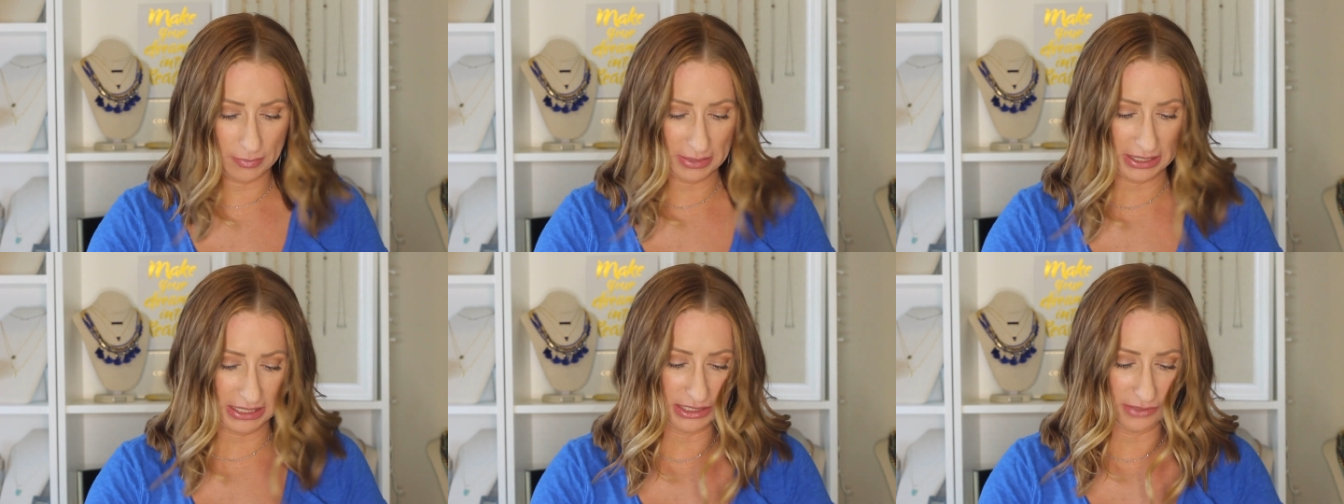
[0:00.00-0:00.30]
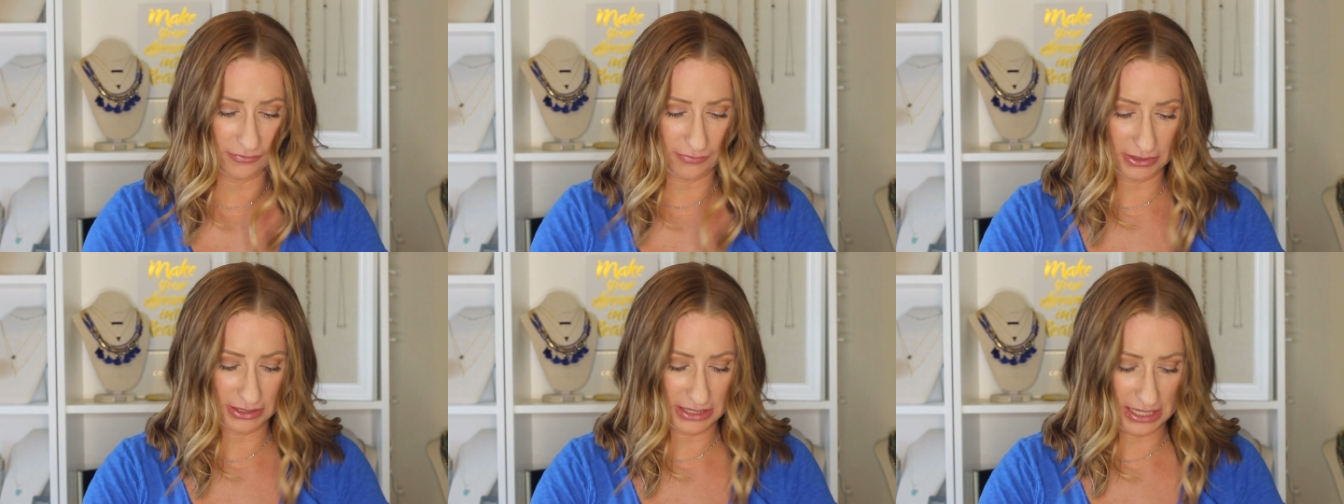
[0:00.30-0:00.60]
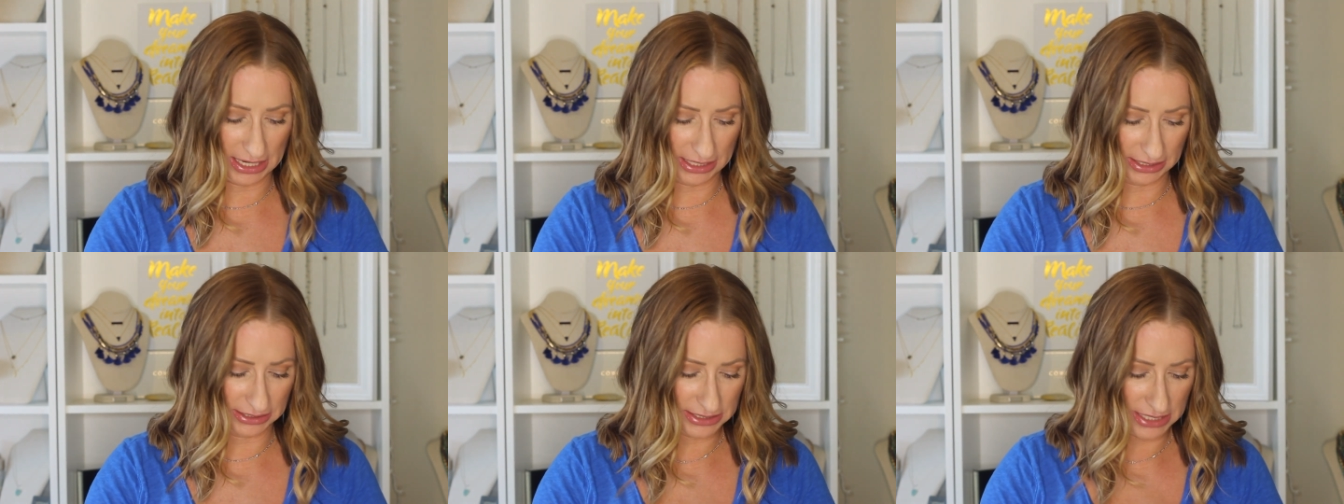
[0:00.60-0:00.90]
many different
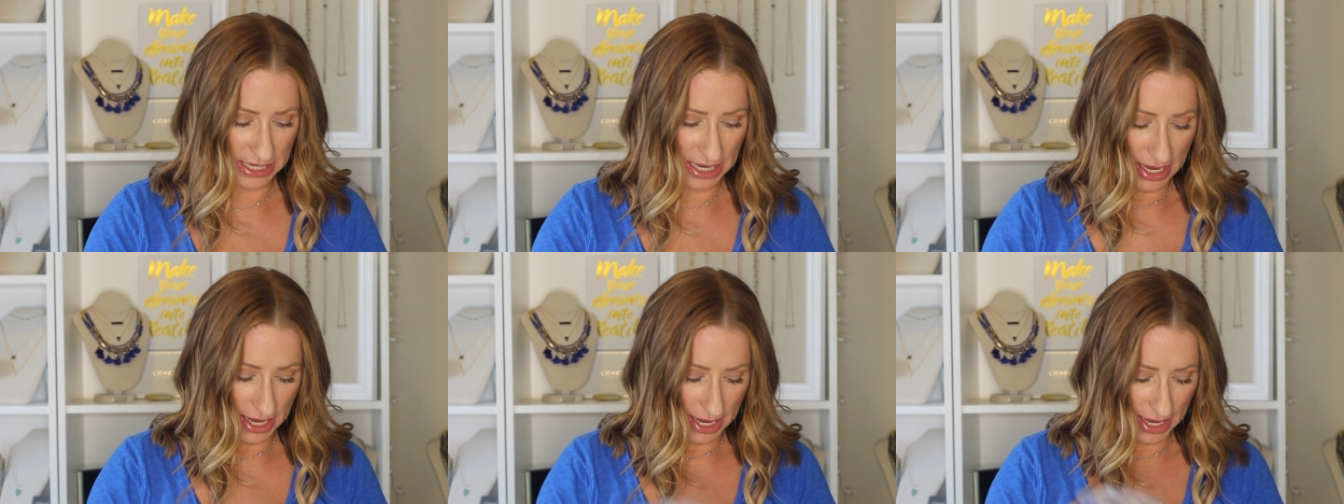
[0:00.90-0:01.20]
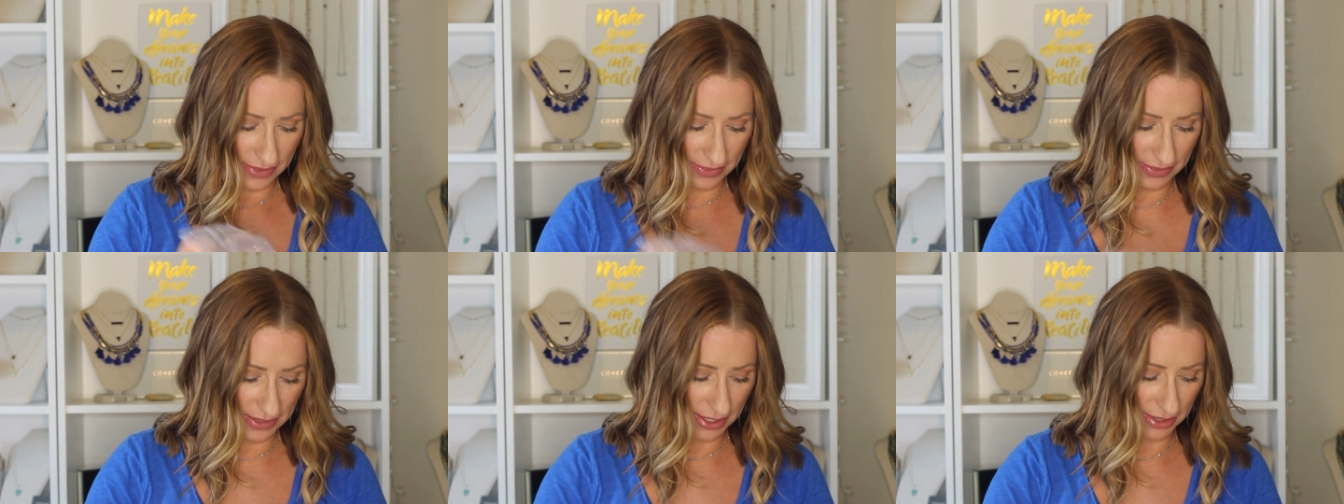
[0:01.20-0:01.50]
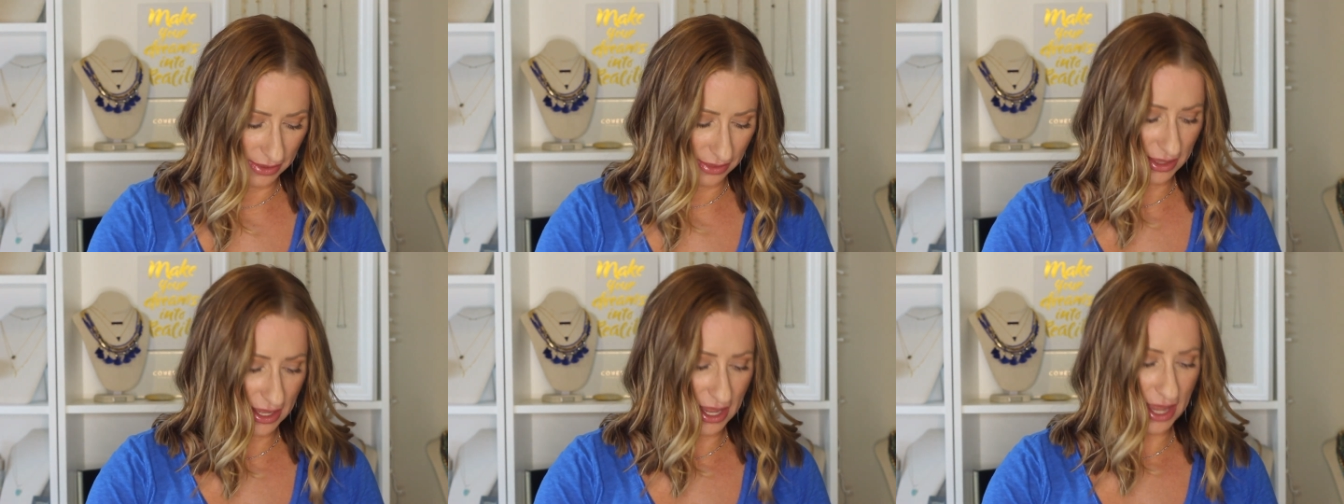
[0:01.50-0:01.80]
things. And
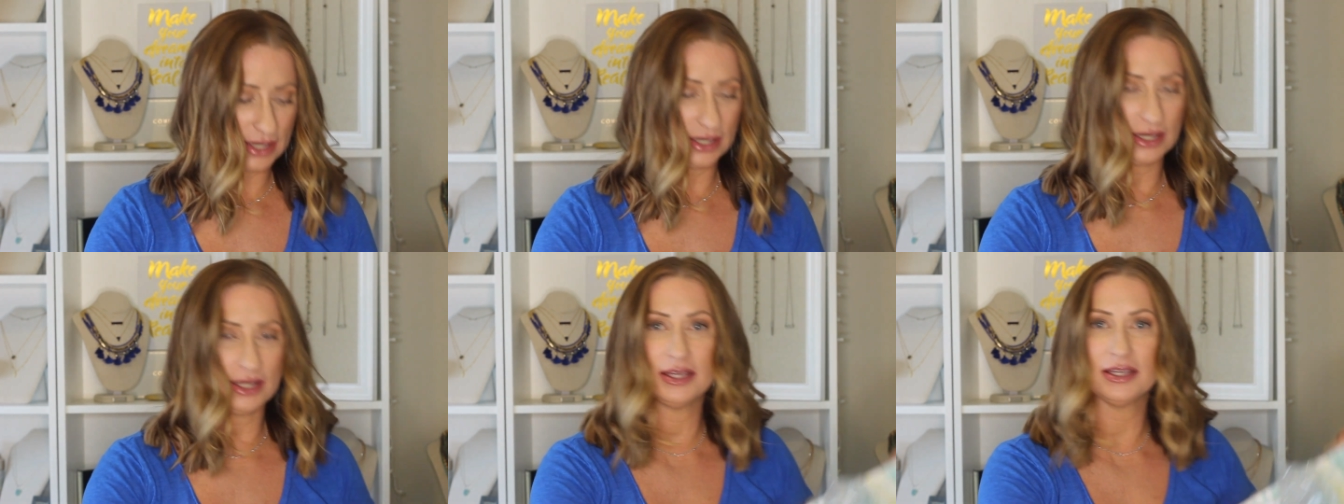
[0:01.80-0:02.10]
then that